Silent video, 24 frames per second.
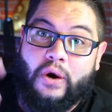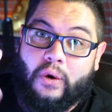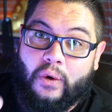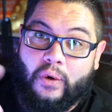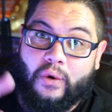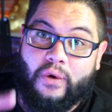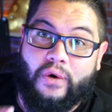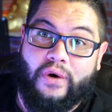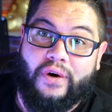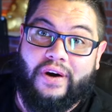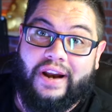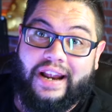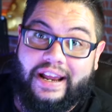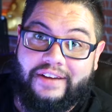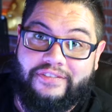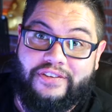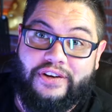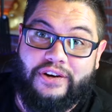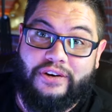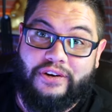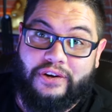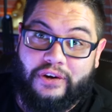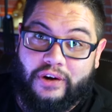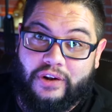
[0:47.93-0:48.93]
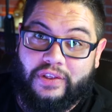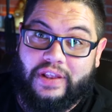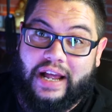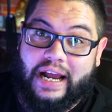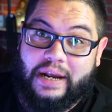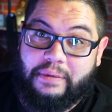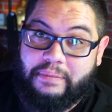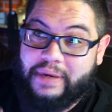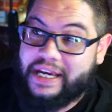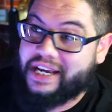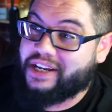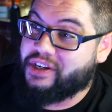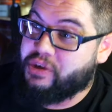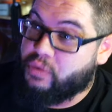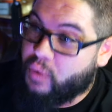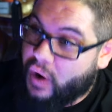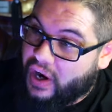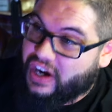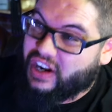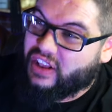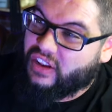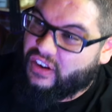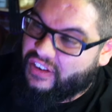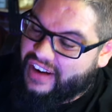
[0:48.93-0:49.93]
Or if you're a nerd like me and you
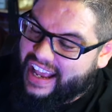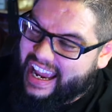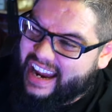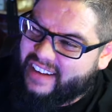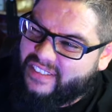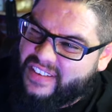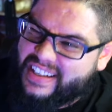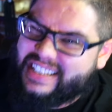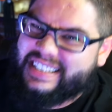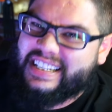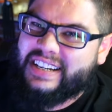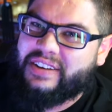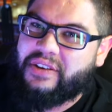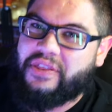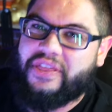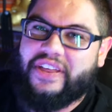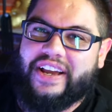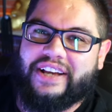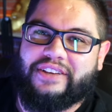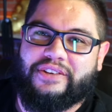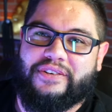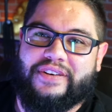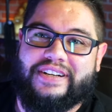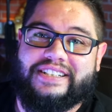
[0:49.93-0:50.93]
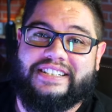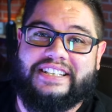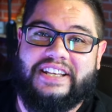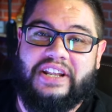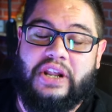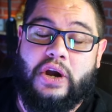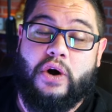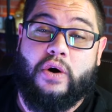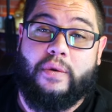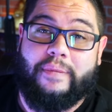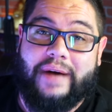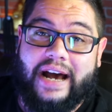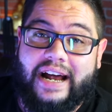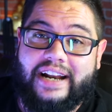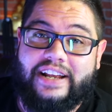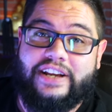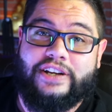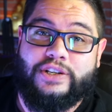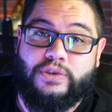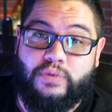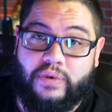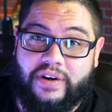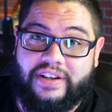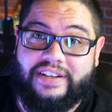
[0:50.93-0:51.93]
want to learn every single thing there is to know about
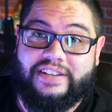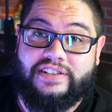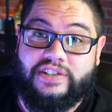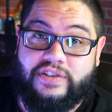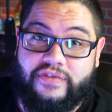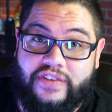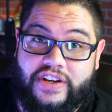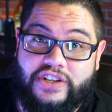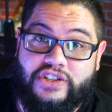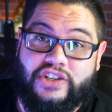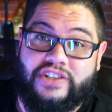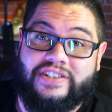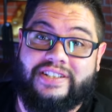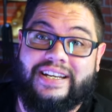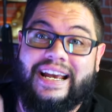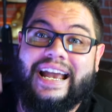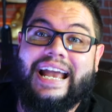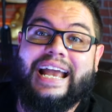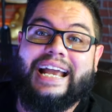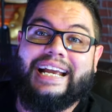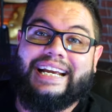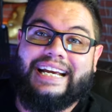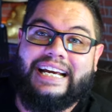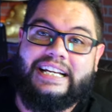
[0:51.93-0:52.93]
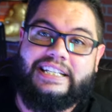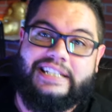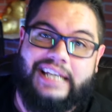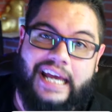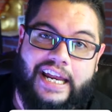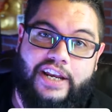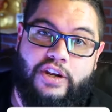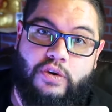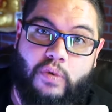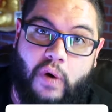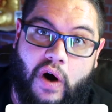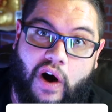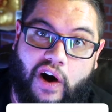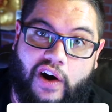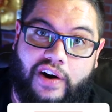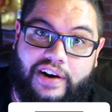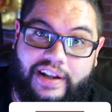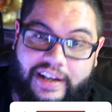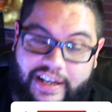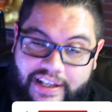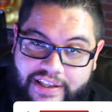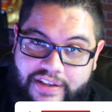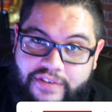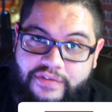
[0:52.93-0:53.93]
each one of these divisions, continue
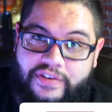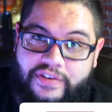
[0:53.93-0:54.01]
on in the